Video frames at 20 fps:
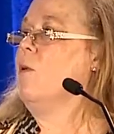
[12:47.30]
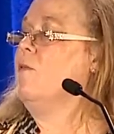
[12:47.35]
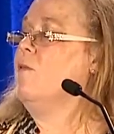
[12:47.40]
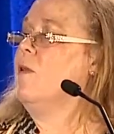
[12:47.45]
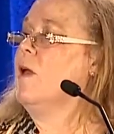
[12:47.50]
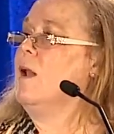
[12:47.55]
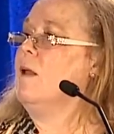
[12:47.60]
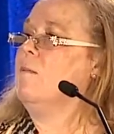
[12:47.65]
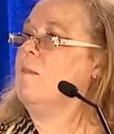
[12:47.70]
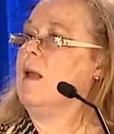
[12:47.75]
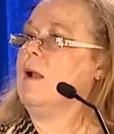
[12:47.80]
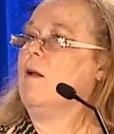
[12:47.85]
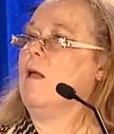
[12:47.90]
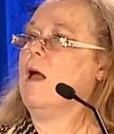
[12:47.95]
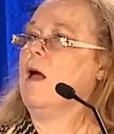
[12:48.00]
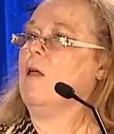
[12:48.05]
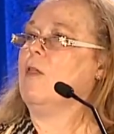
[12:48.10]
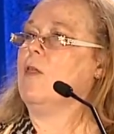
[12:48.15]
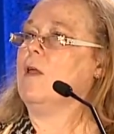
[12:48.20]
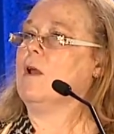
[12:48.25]
we've done in mental
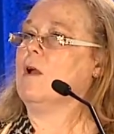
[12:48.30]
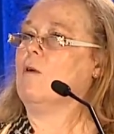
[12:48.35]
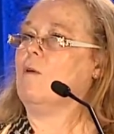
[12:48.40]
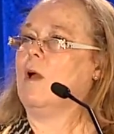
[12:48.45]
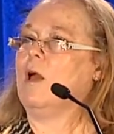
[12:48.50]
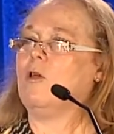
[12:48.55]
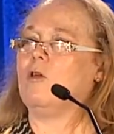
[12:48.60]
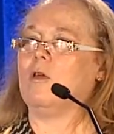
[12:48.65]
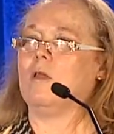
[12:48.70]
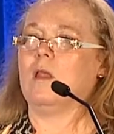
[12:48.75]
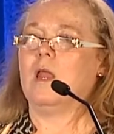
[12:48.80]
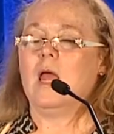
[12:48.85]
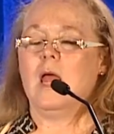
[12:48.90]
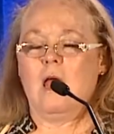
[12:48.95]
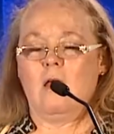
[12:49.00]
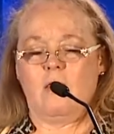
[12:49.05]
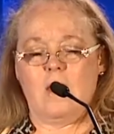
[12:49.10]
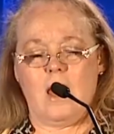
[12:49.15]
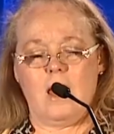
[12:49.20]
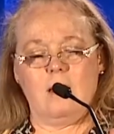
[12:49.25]
health integration
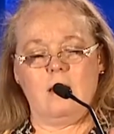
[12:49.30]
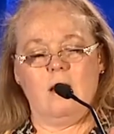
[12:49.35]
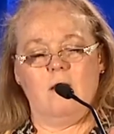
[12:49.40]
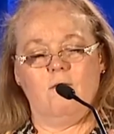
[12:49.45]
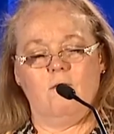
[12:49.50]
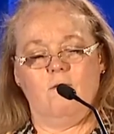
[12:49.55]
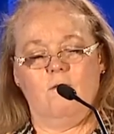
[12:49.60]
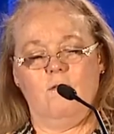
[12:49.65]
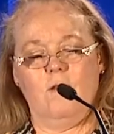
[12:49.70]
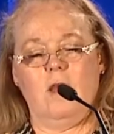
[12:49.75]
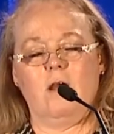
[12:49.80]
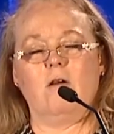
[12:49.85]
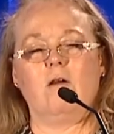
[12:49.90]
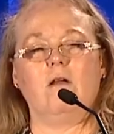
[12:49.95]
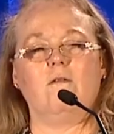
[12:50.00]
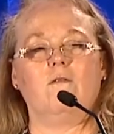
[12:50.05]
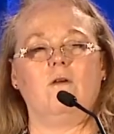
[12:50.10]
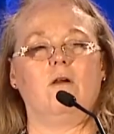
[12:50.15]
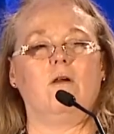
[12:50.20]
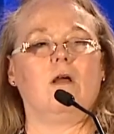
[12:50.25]
that
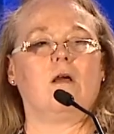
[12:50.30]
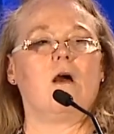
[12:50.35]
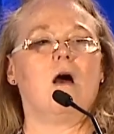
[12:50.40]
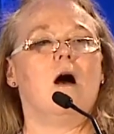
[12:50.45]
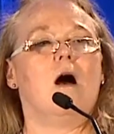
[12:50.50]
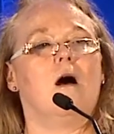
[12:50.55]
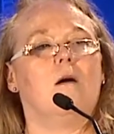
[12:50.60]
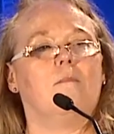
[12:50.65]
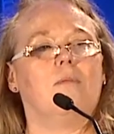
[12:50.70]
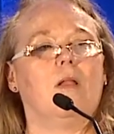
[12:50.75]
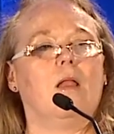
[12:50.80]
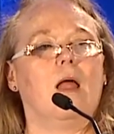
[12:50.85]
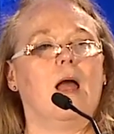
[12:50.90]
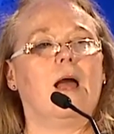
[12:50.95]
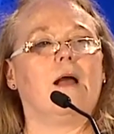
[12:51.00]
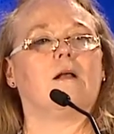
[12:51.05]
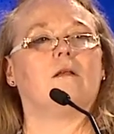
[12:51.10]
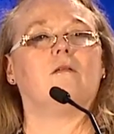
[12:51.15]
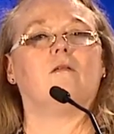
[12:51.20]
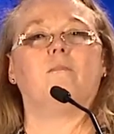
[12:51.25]
very, very
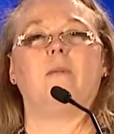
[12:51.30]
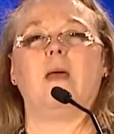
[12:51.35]
complex